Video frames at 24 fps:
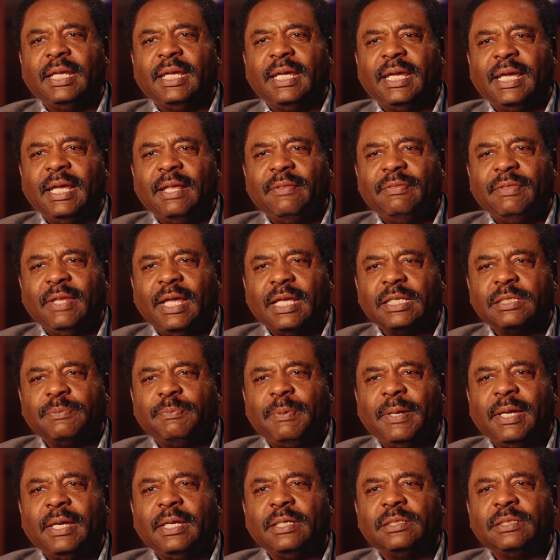in that
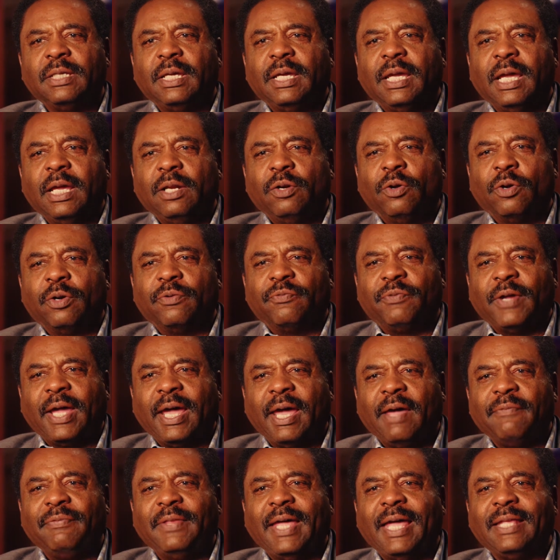space in order to
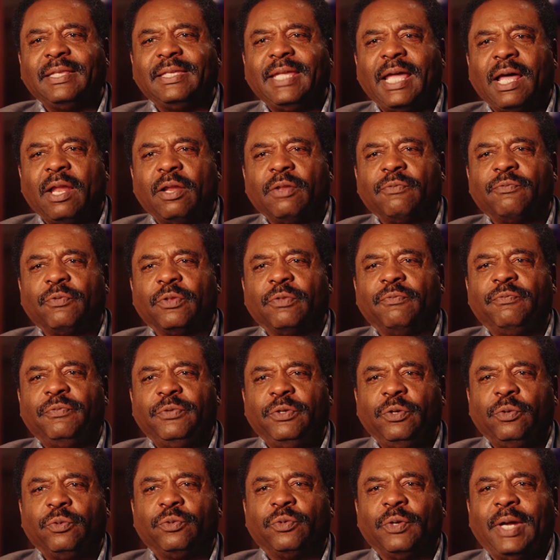have that talent for the
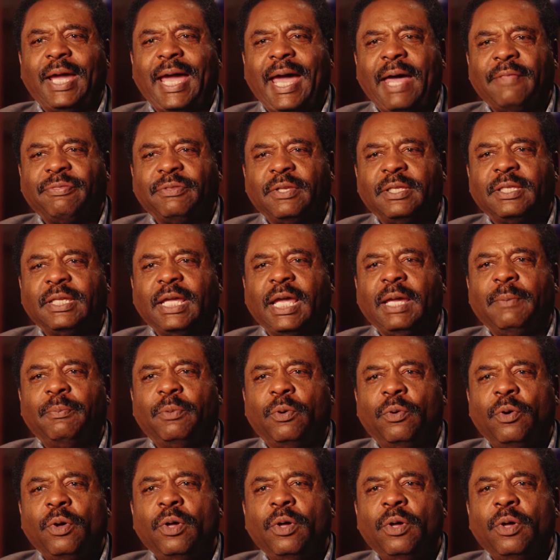future at the table